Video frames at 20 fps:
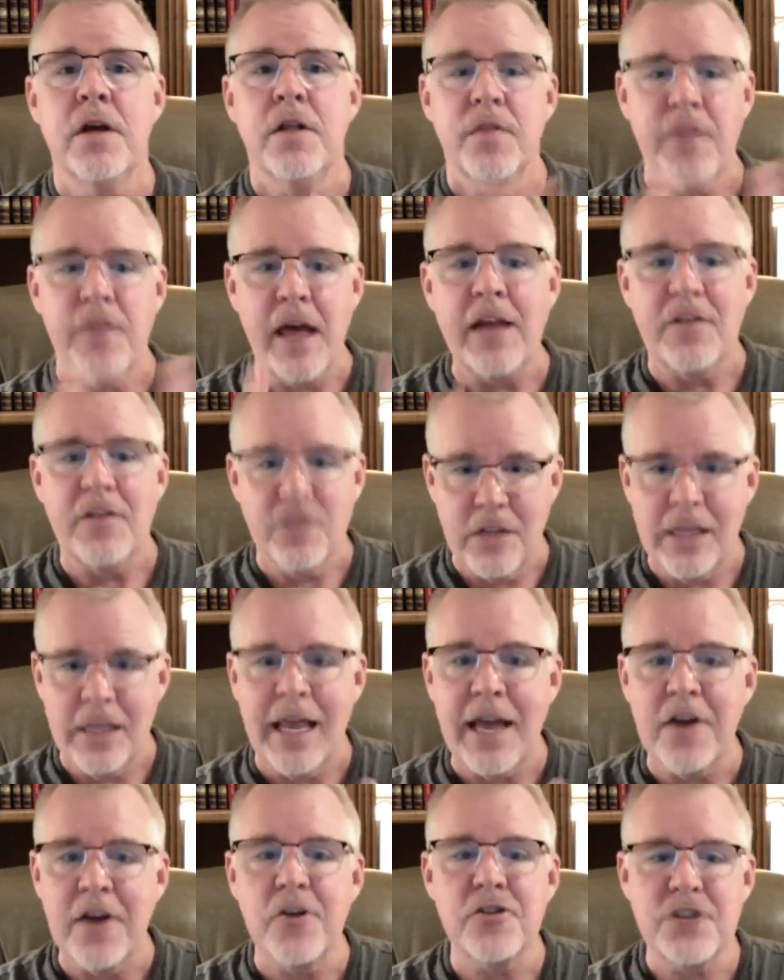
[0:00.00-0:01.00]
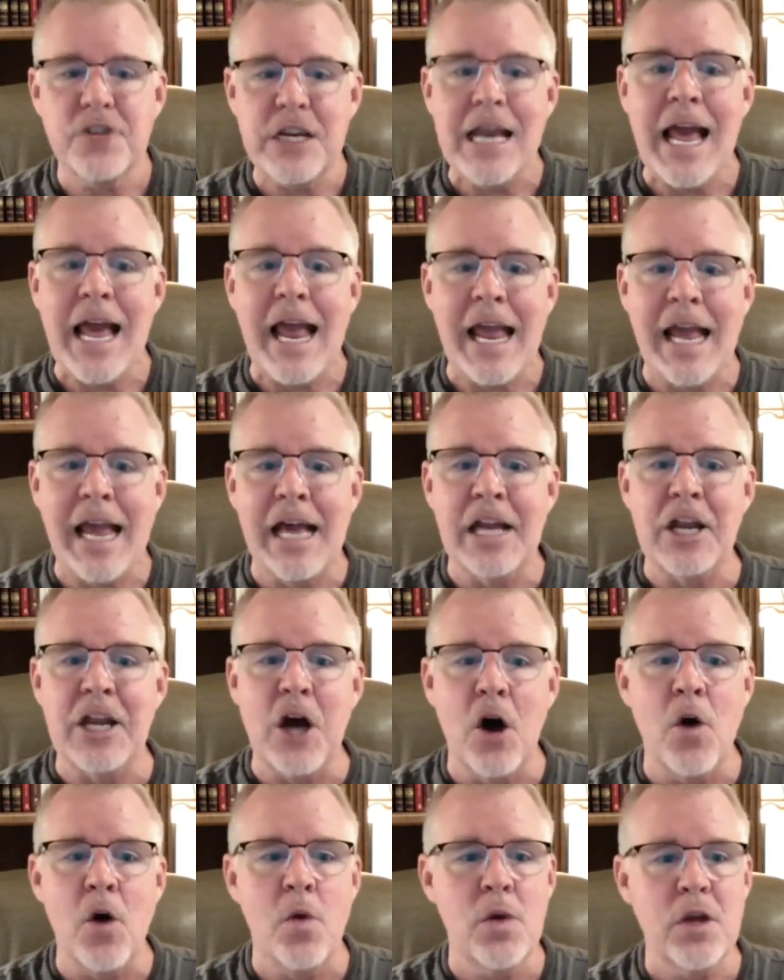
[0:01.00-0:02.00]
That's letters in hand
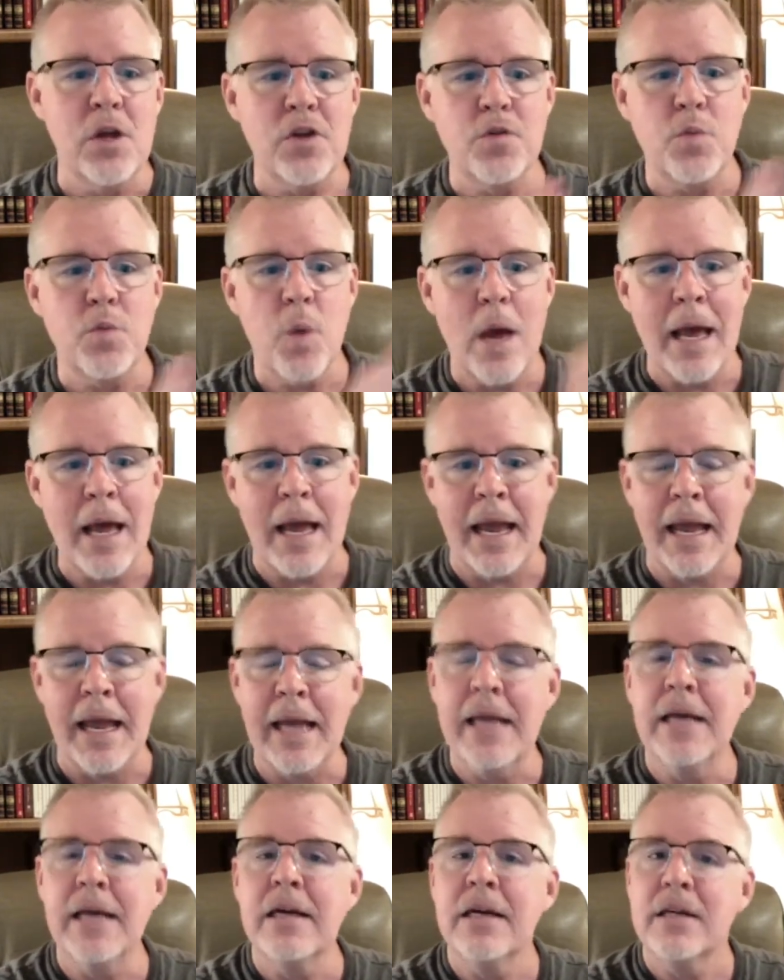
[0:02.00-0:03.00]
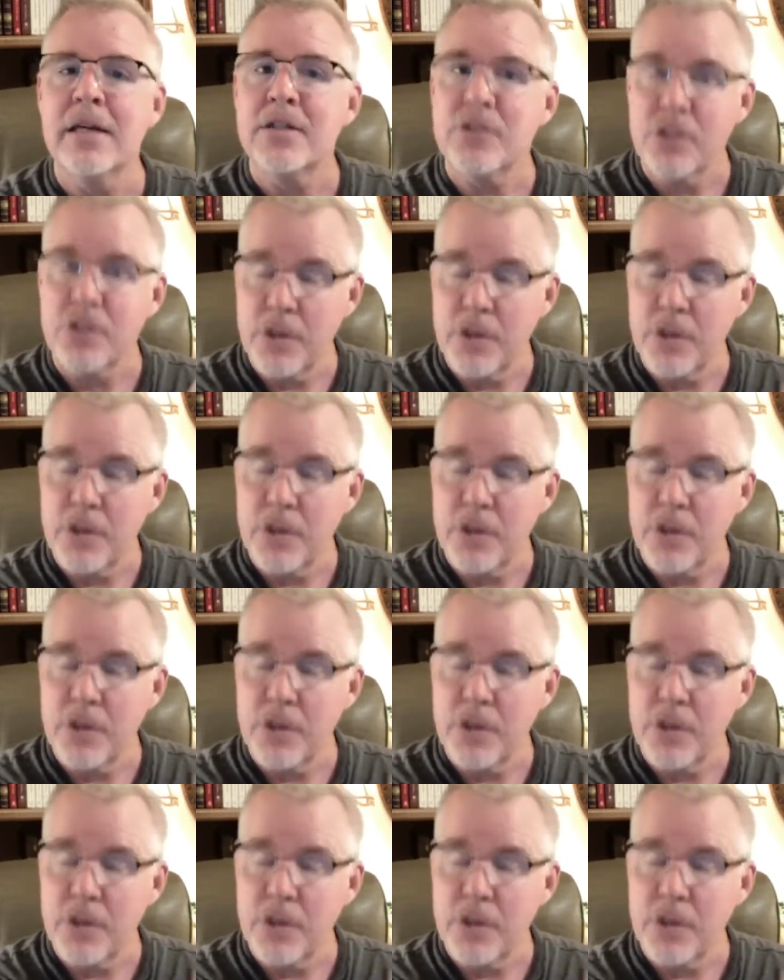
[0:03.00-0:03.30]
on his way to